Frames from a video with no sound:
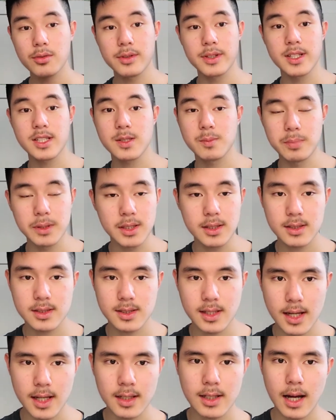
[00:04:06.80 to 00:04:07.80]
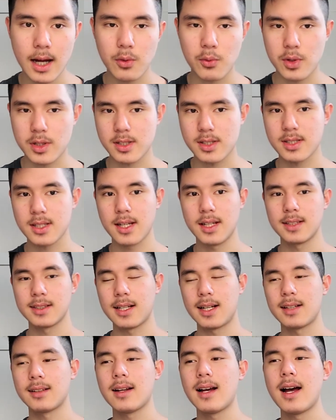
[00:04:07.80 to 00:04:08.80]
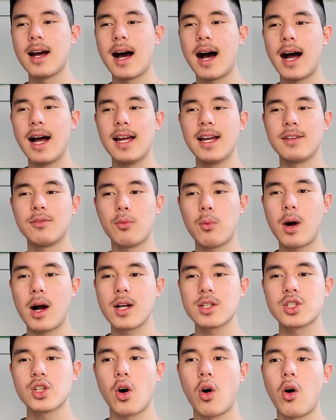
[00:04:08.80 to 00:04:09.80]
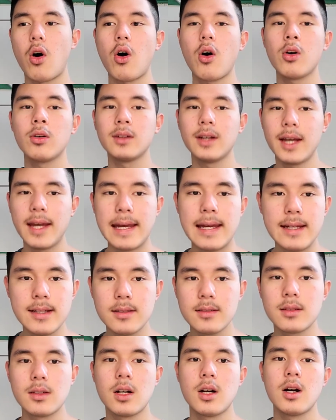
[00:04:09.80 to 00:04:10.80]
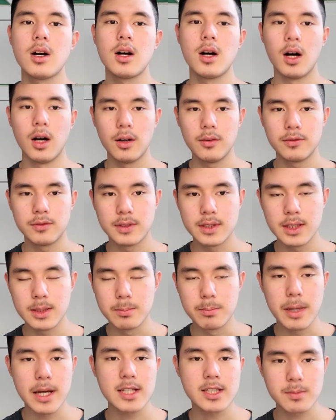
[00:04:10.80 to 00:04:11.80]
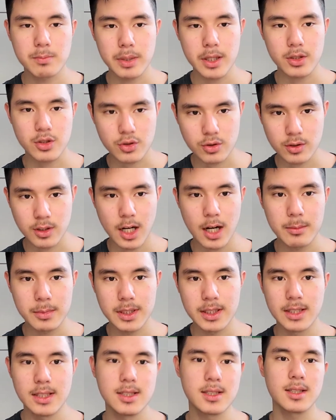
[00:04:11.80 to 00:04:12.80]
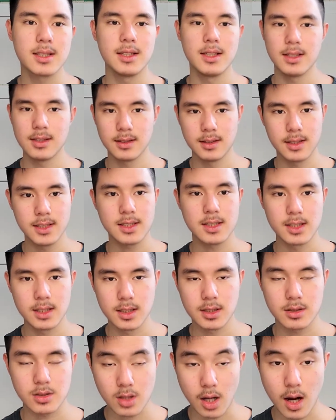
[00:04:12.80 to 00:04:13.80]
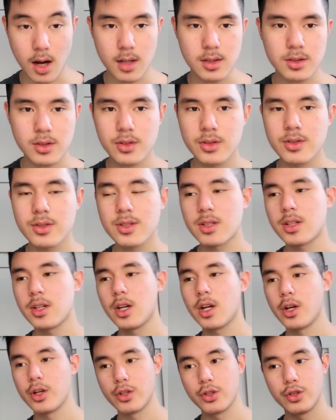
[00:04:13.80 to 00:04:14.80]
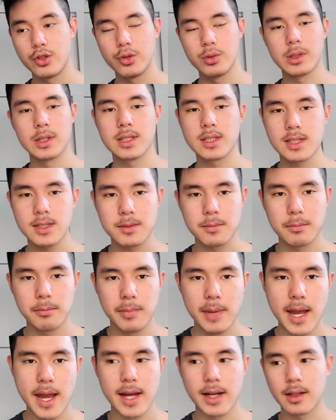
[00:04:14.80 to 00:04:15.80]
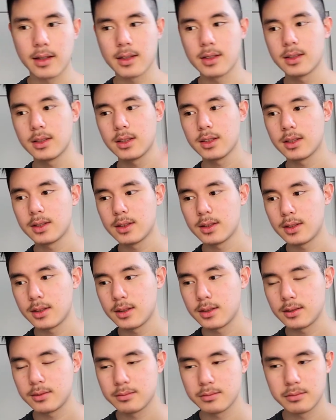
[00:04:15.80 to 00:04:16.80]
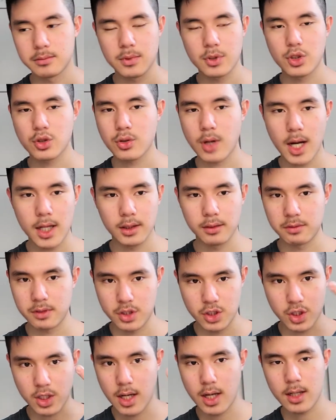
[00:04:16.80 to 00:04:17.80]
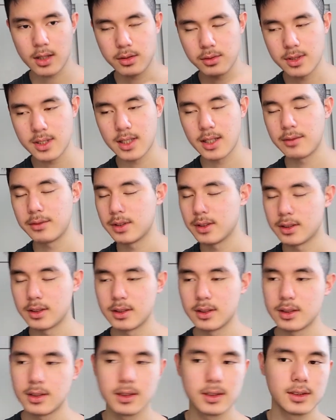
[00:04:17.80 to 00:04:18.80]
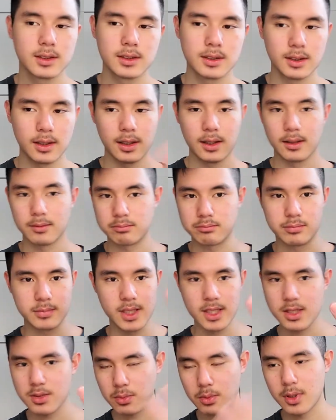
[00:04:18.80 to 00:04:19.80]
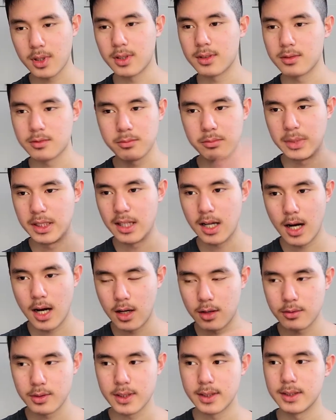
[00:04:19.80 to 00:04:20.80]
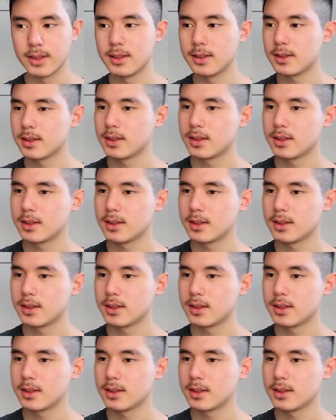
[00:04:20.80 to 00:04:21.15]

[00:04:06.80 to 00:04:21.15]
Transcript: this being said, I want to say that I have watched all 8 of the Best Picture nominees in this year's Oscars: Judas, Mank, Trial of the Chicago 7, this one, Minari,